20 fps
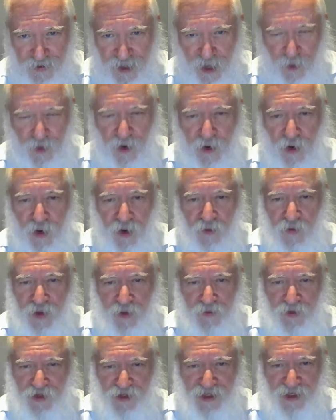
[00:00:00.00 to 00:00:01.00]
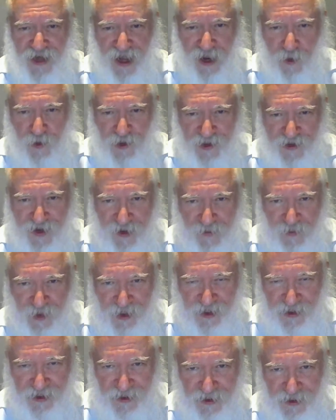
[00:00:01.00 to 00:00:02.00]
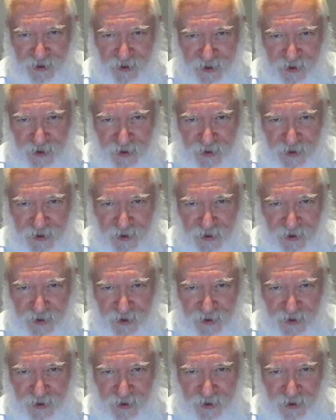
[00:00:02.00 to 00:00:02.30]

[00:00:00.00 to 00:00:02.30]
They were all members in our temples.